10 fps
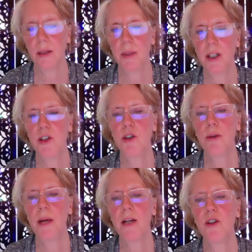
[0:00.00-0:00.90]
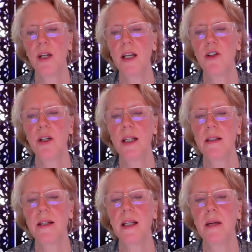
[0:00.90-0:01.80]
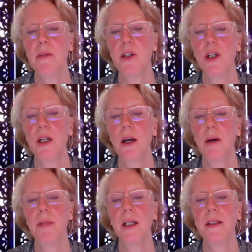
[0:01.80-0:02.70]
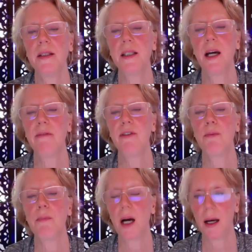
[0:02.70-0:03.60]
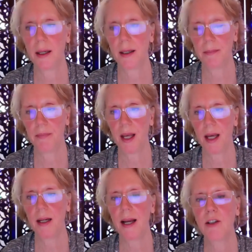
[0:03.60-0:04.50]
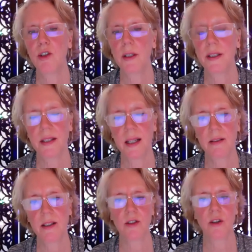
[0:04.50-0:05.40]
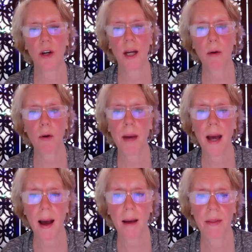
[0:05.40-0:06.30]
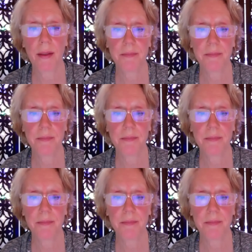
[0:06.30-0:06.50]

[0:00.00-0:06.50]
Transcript: because your imagination is the imaging ability of your mind, and it actually sets us on our path.